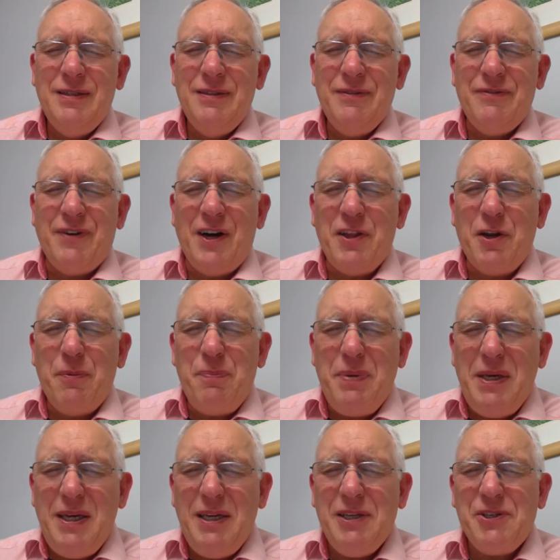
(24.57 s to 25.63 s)
Father,
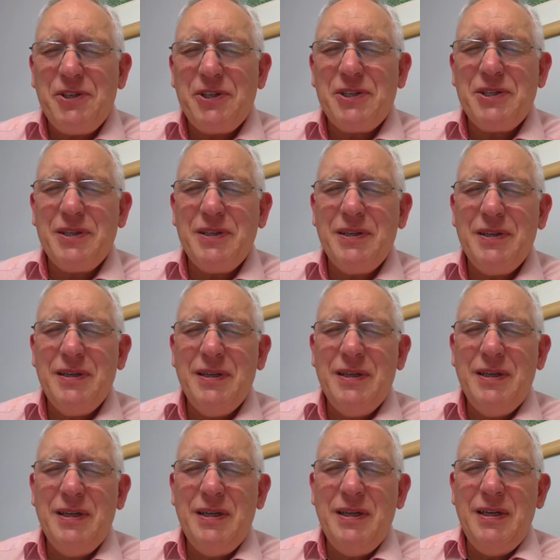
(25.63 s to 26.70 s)
peace
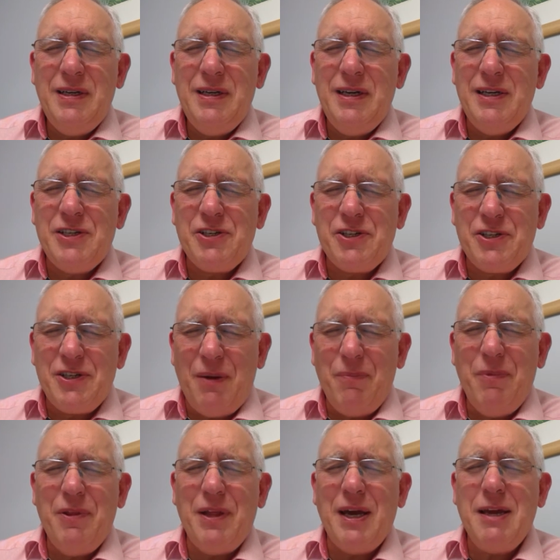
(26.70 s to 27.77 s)
is
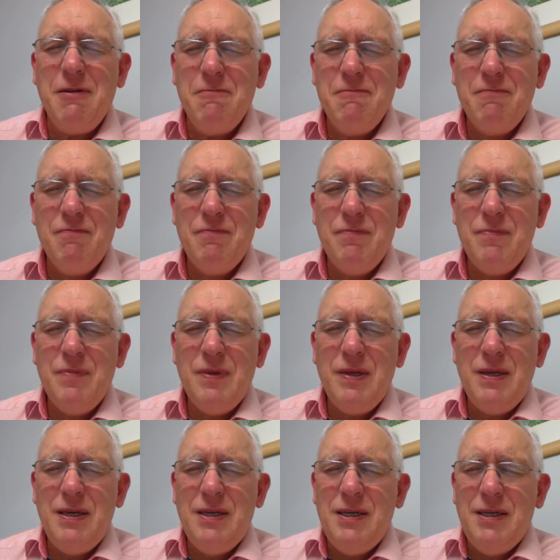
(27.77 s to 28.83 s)
something
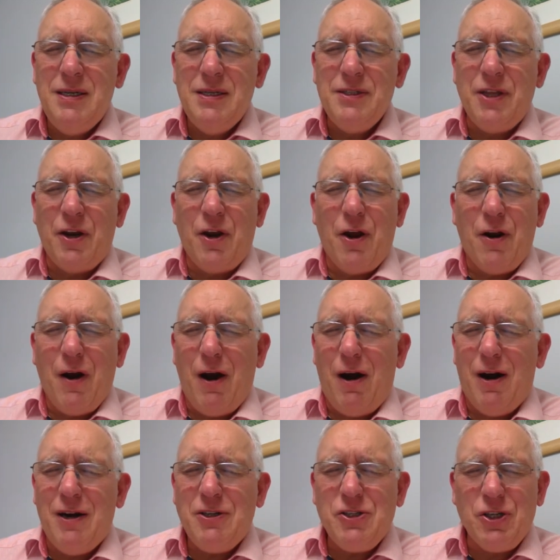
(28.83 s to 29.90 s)
that our
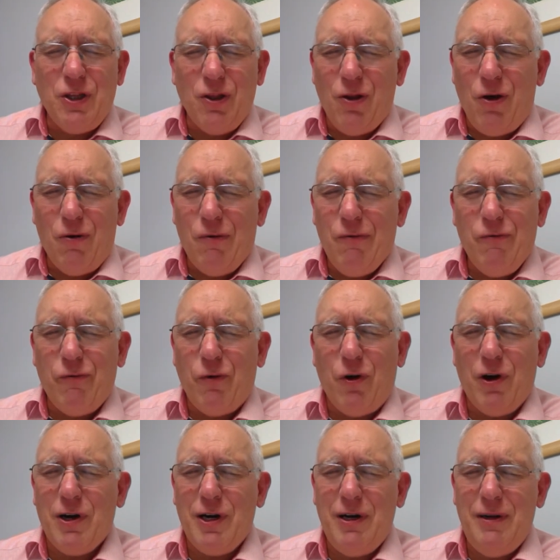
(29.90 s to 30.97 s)
hearts long
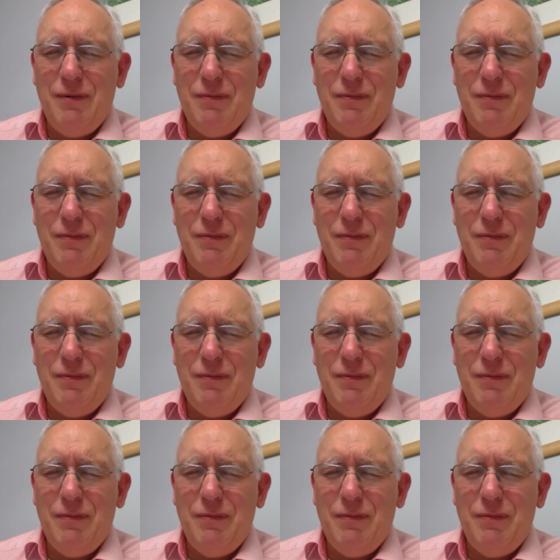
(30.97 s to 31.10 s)
for.